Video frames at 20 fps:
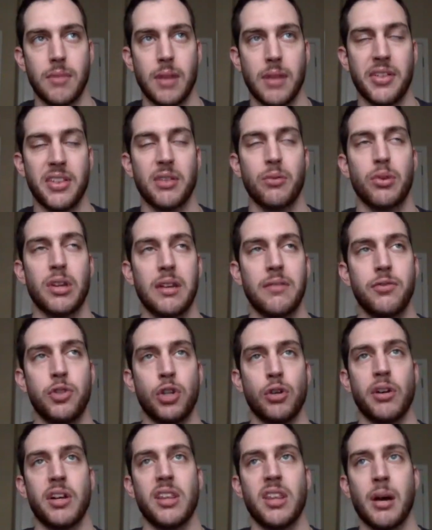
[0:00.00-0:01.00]
I think that would give
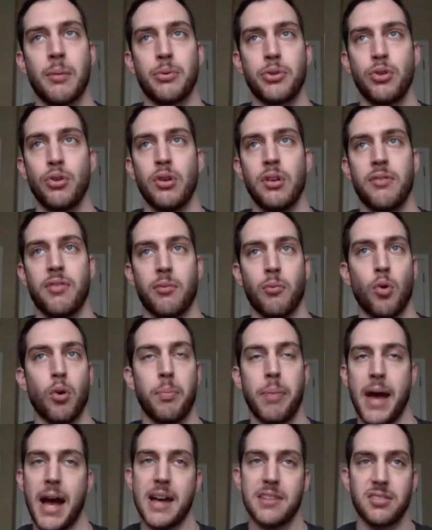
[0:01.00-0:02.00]
Jury the opportunity for more
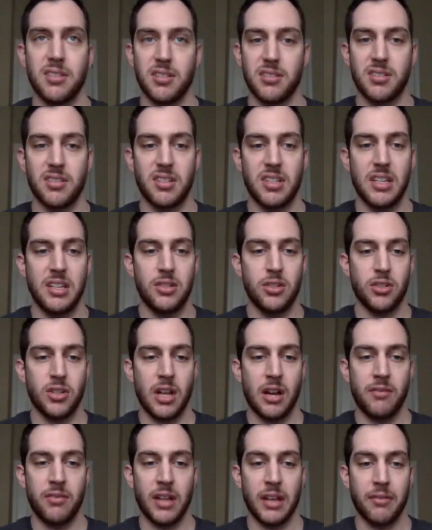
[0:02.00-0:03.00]
passes, as he's just
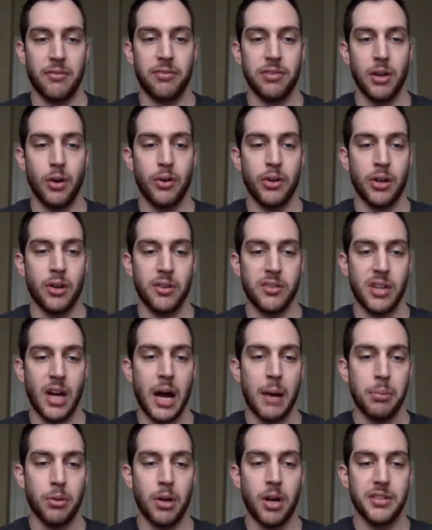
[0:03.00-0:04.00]
kind of like floating on
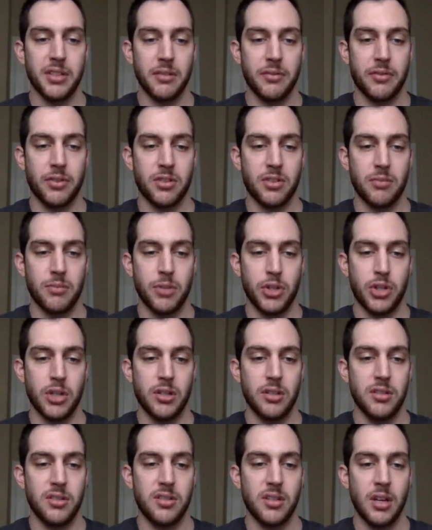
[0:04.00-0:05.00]
top, hunting for
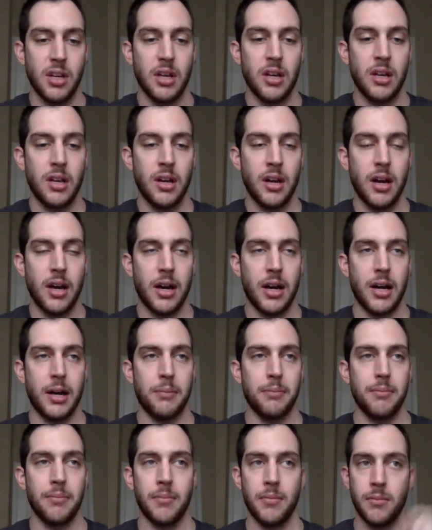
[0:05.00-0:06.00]
submissions,
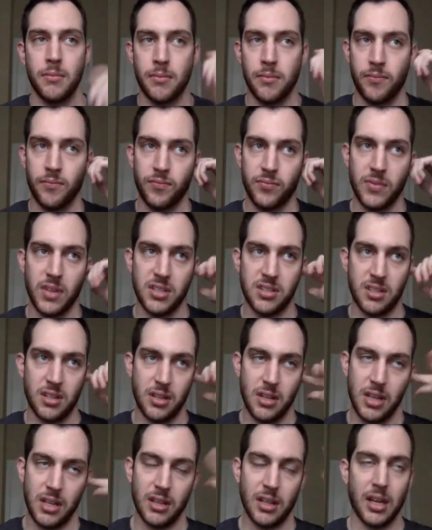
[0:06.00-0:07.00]

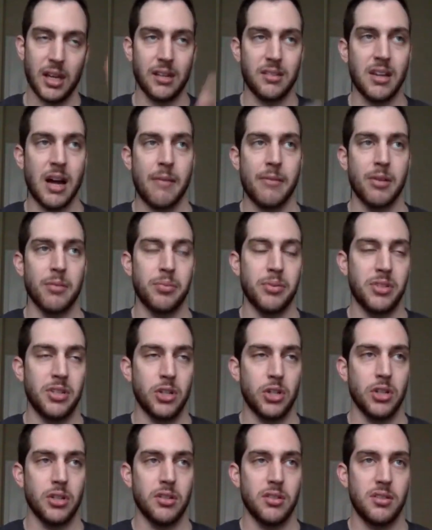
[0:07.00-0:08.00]
is in like dominant
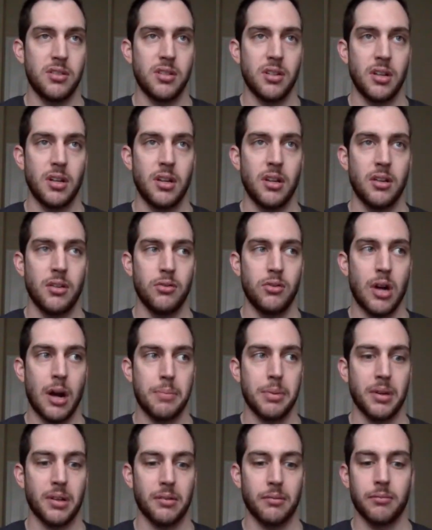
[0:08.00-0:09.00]
positions,
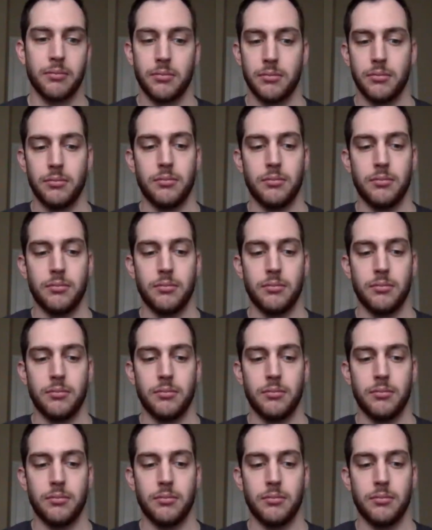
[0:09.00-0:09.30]
dropping